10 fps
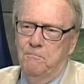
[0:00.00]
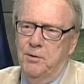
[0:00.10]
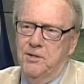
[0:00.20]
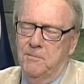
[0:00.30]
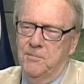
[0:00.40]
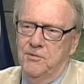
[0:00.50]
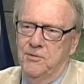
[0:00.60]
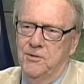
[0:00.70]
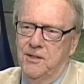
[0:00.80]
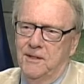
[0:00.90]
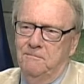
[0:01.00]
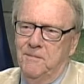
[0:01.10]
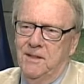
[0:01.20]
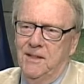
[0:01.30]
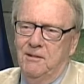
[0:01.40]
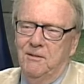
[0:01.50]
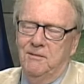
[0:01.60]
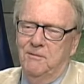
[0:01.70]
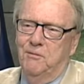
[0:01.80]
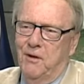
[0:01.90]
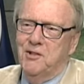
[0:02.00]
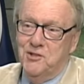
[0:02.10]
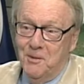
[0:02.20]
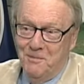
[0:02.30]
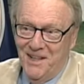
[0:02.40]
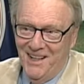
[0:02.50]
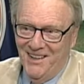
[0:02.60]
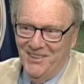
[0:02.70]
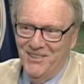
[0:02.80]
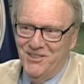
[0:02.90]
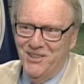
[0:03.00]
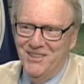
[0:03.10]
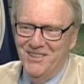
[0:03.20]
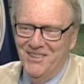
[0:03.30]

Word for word: put them through the, flush them down. Well, that's shouldn't.